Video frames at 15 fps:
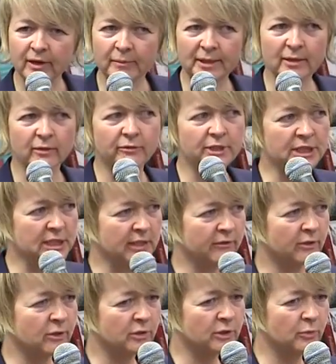I mean, obviously,
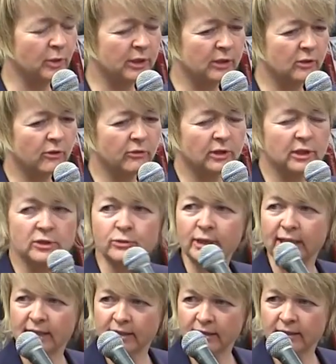of course, with a novel that's
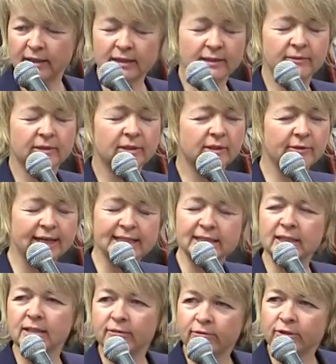written in, uh, narrated
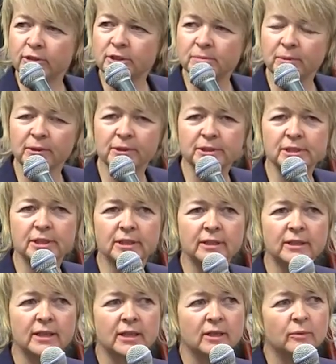in the first person,